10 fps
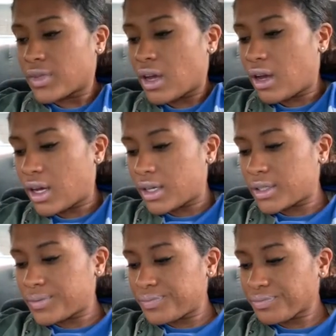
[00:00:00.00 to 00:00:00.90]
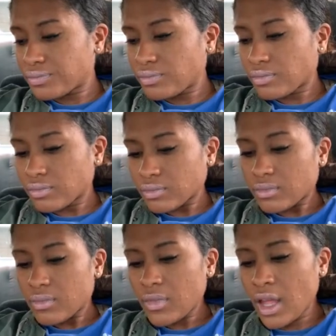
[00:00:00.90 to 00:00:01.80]
Now
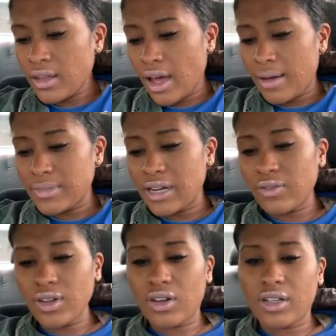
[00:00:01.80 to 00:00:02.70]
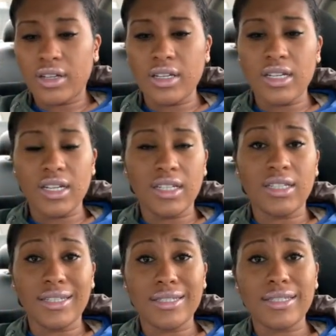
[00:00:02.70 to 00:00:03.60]
I'm definitely gonna need
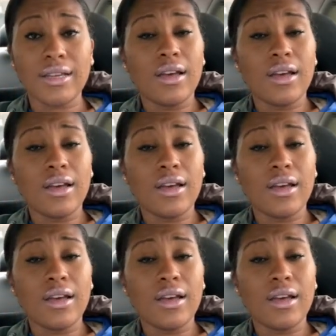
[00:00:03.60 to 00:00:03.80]
this.